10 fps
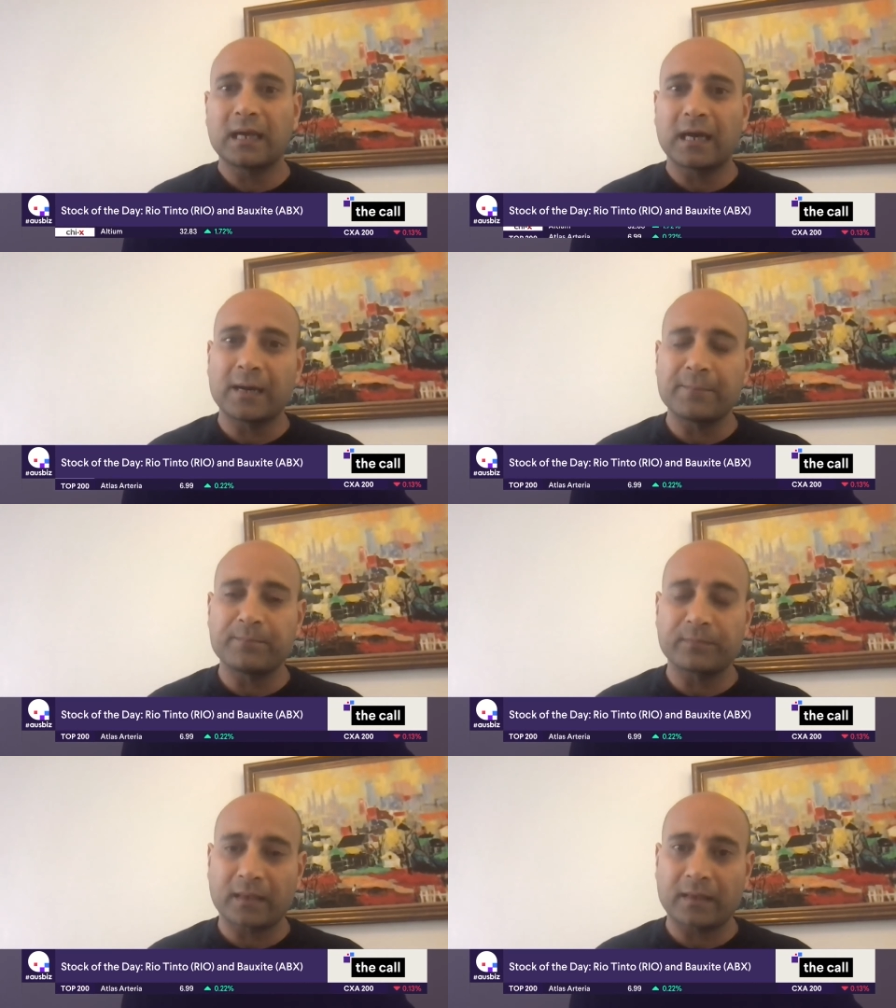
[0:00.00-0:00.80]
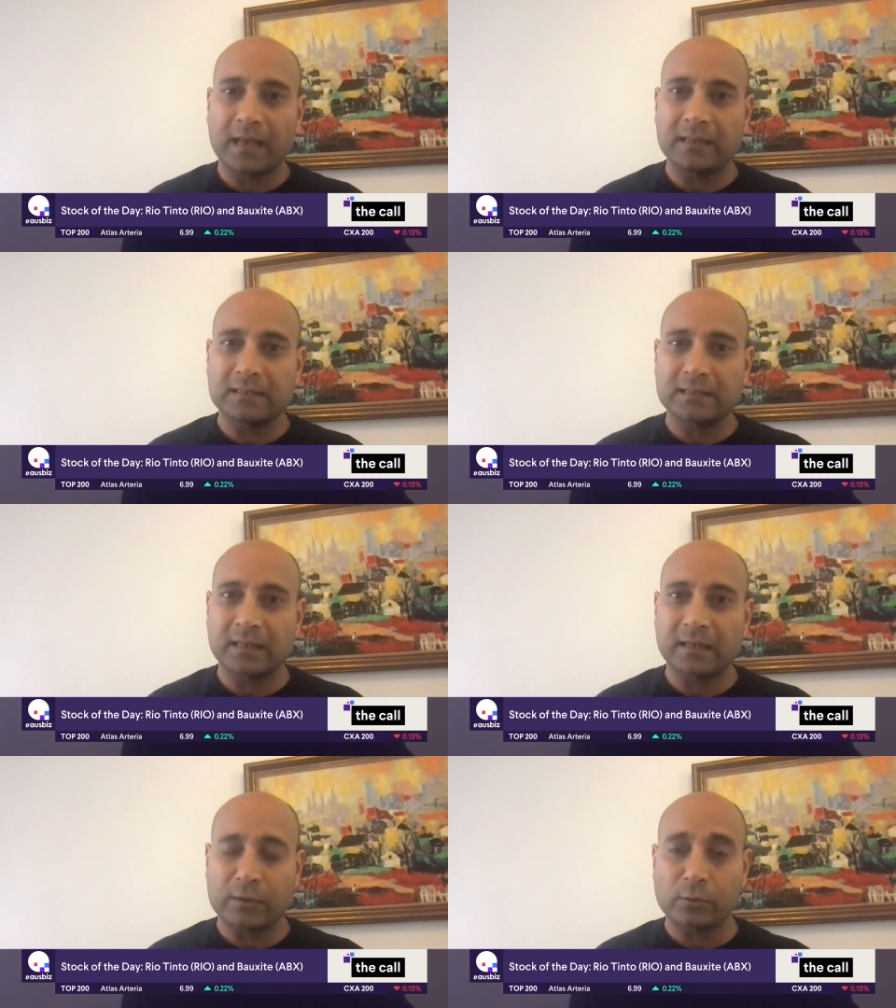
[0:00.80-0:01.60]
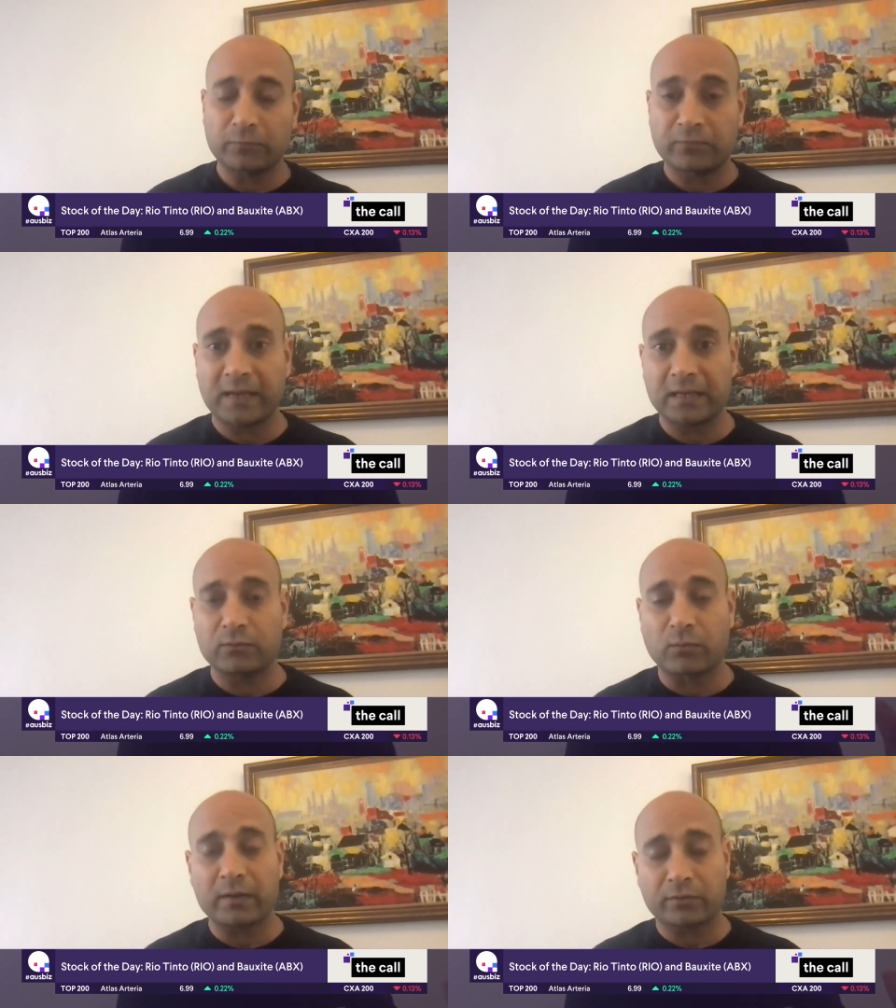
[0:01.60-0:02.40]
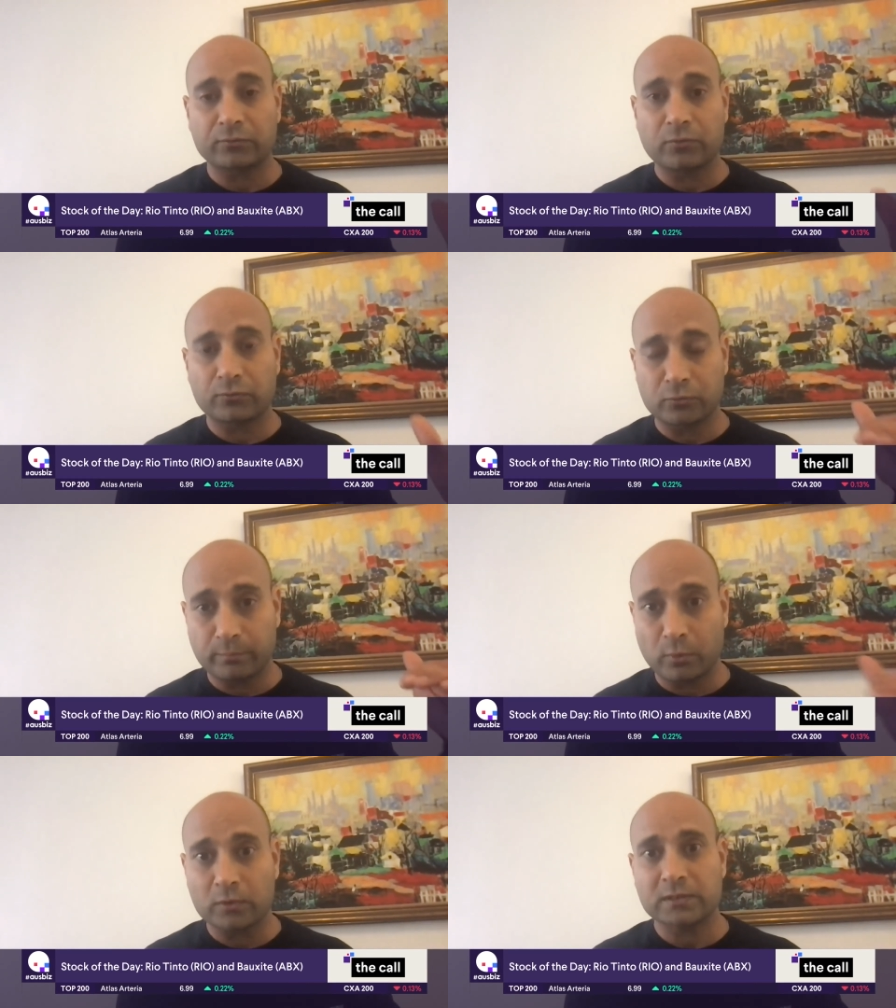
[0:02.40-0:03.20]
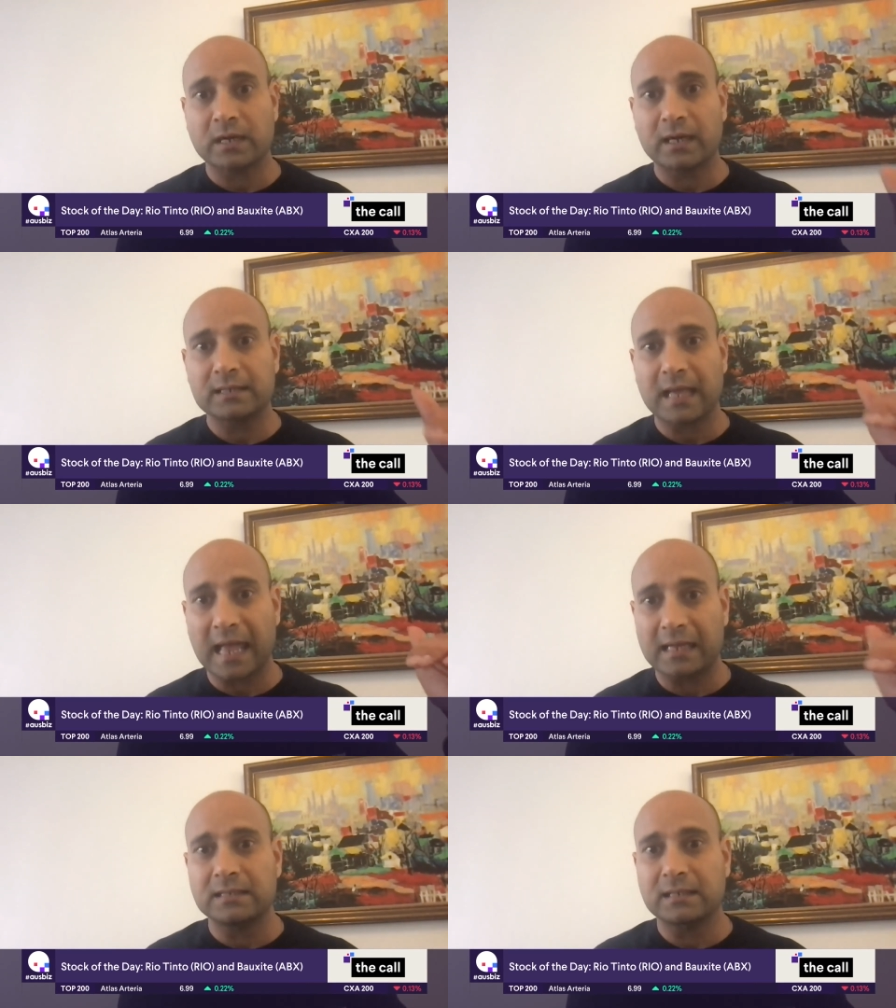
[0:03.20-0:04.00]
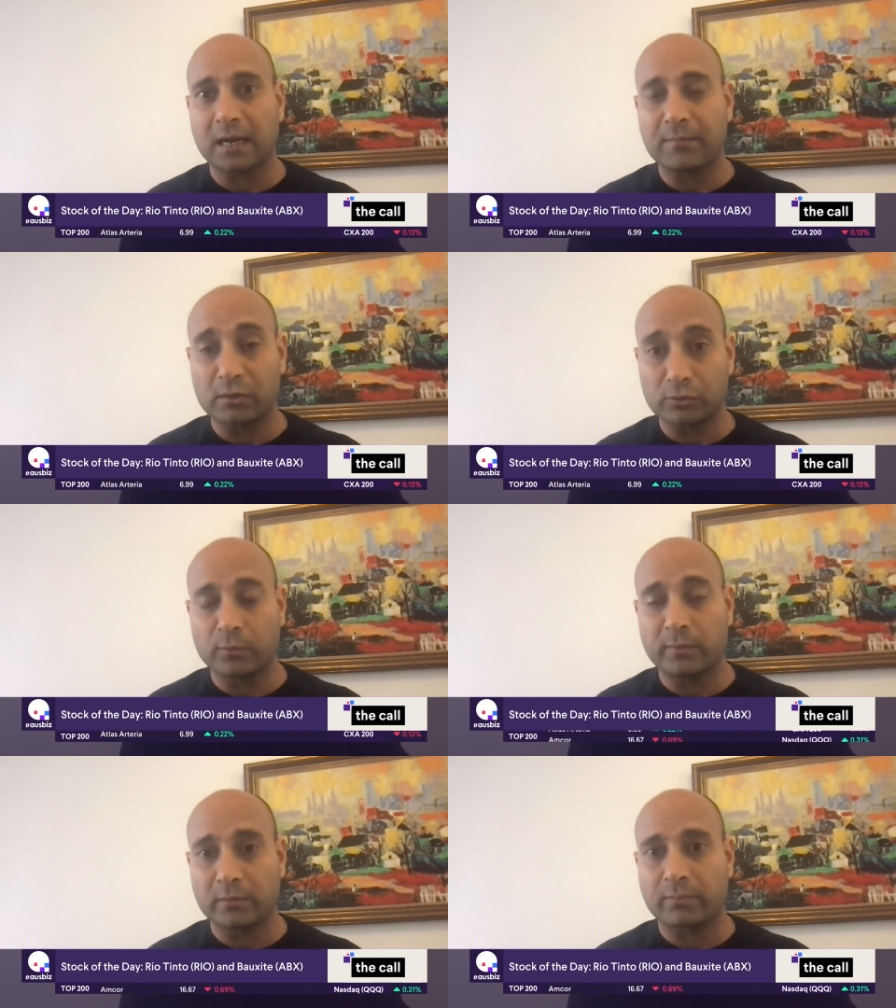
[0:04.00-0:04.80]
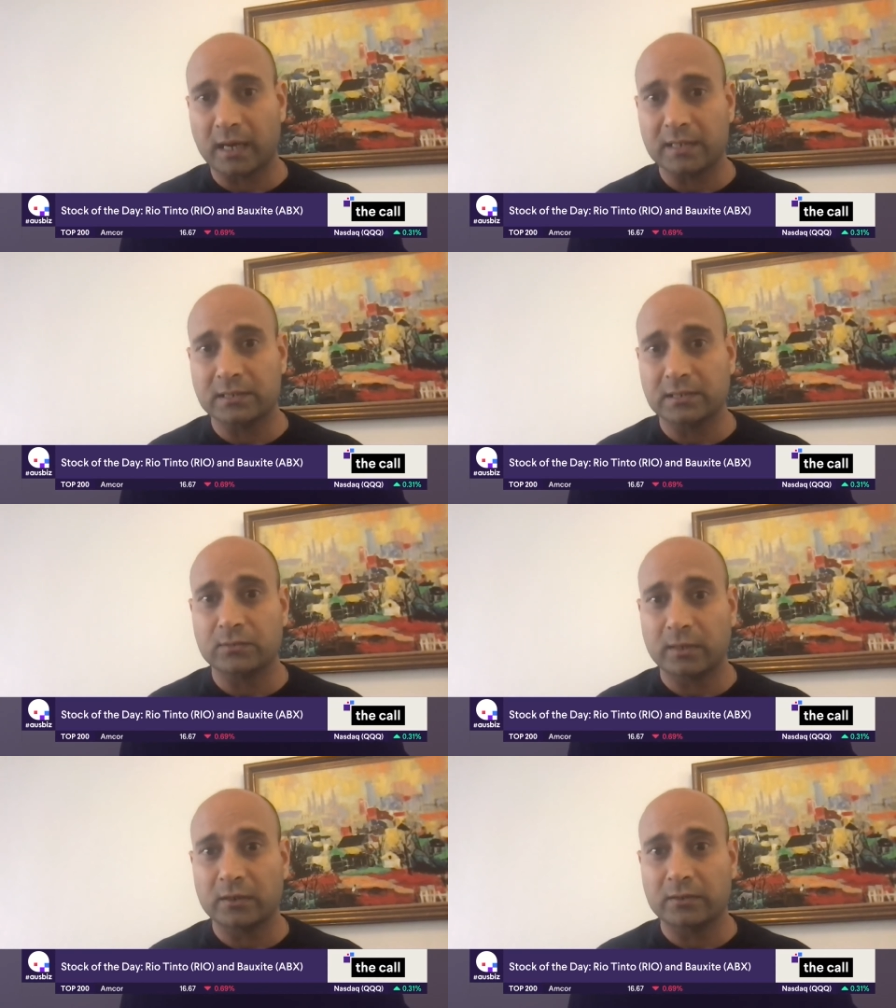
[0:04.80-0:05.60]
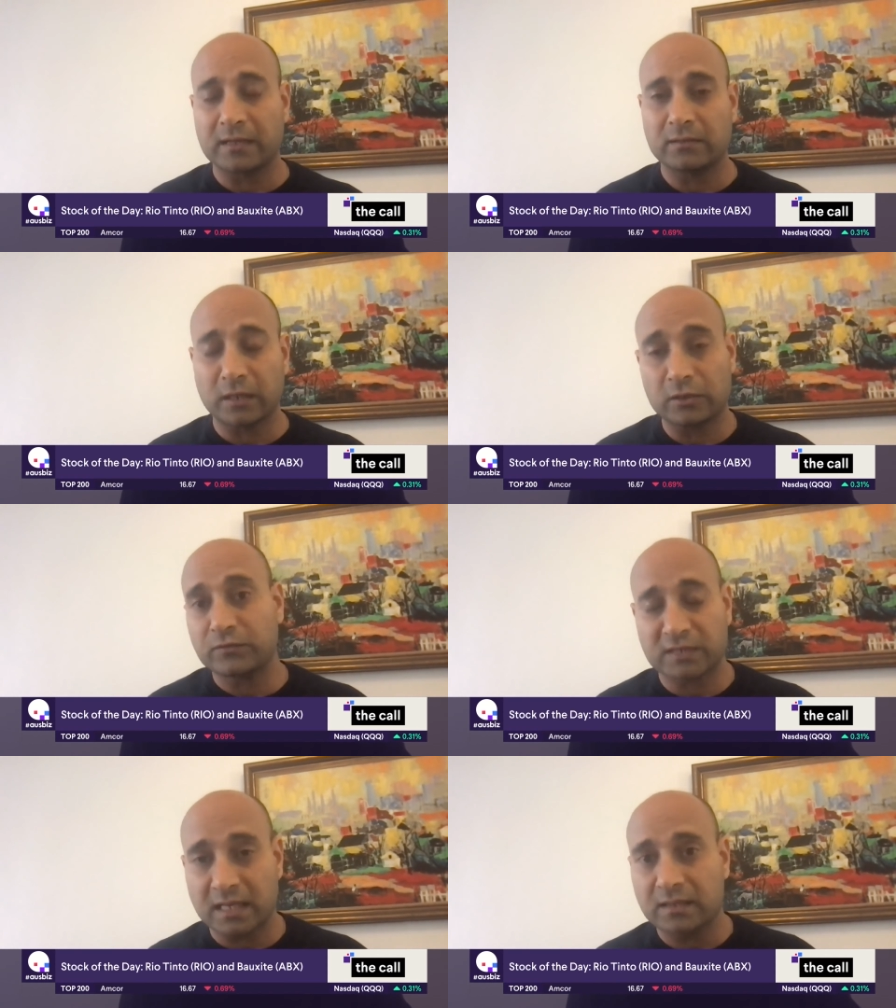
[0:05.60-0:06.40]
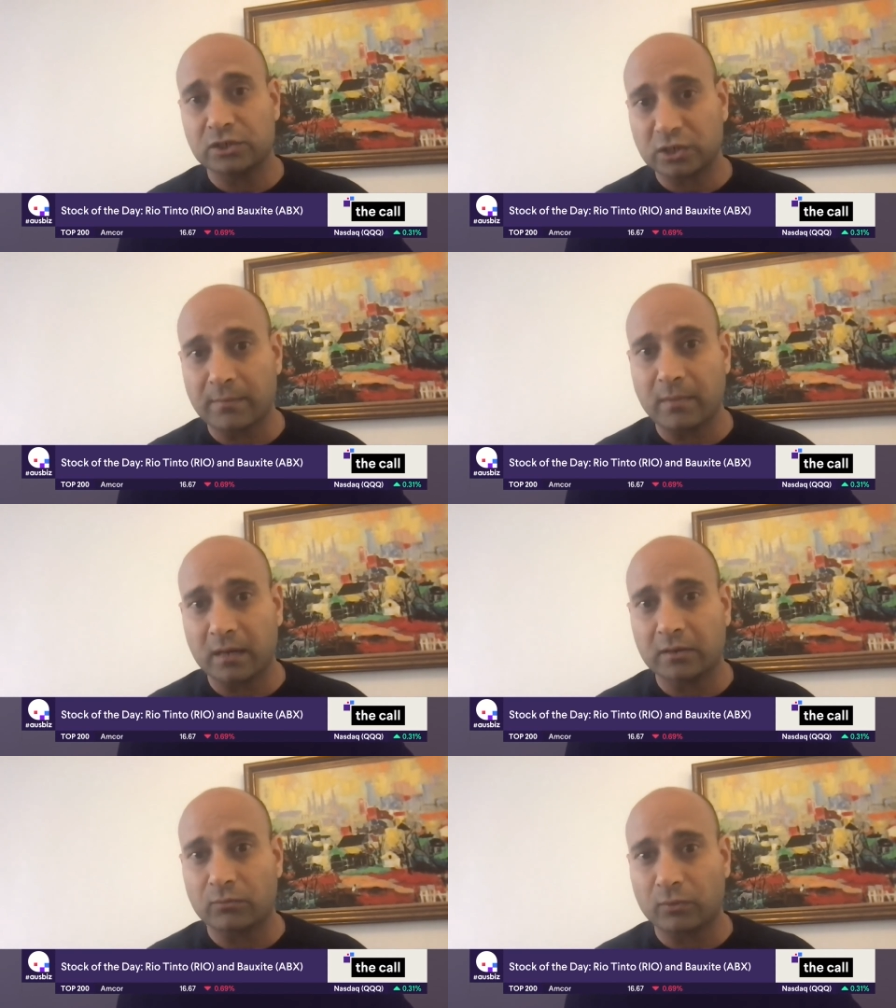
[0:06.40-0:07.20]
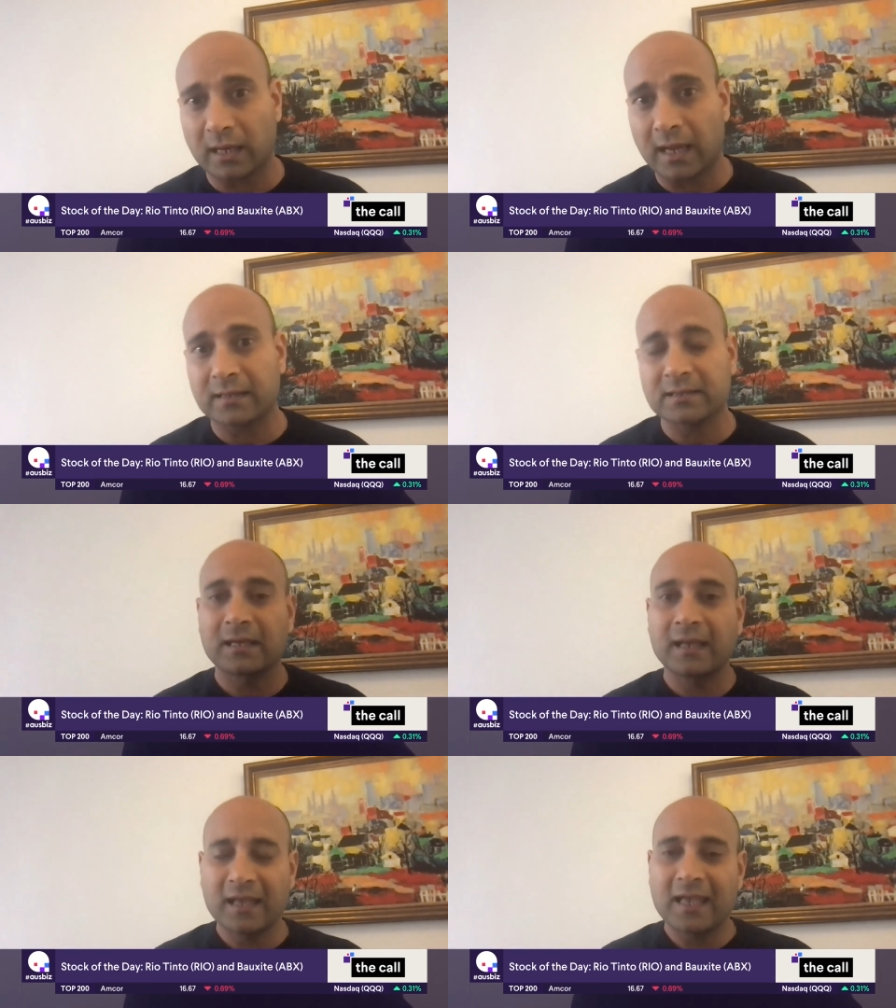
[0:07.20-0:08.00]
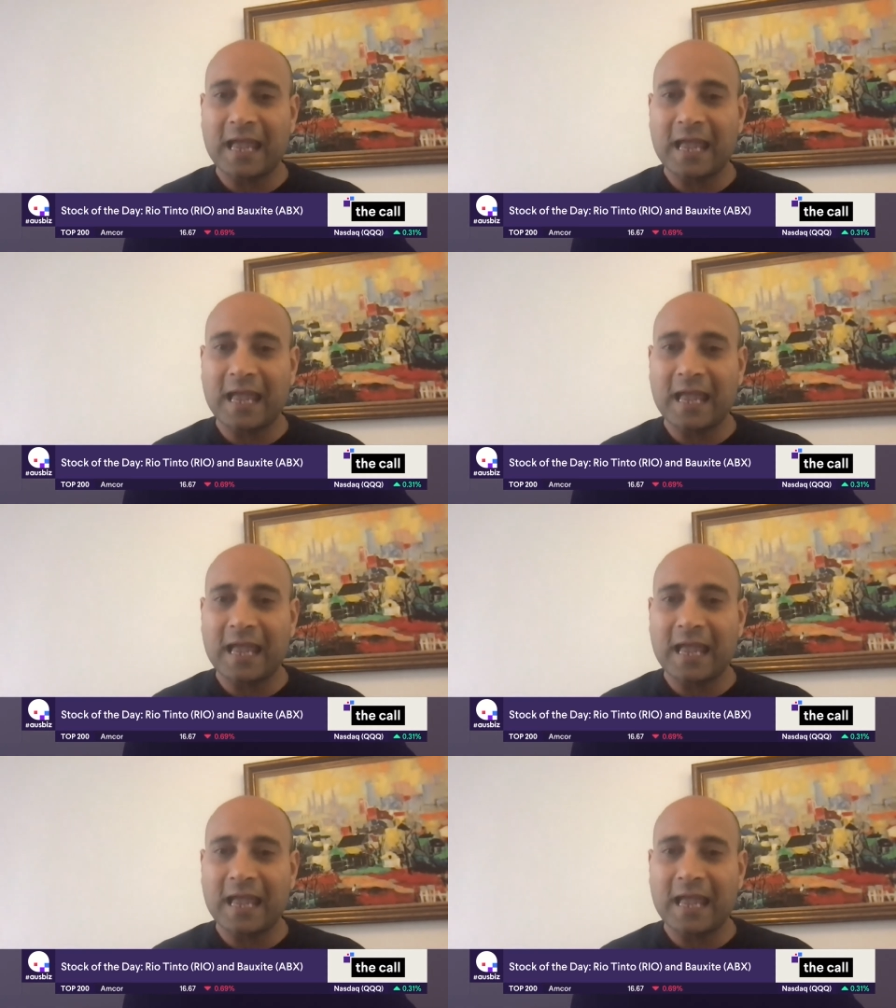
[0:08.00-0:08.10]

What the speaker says: And it will feed right through bauxite and alumina prices as well. And you've seen the share market react.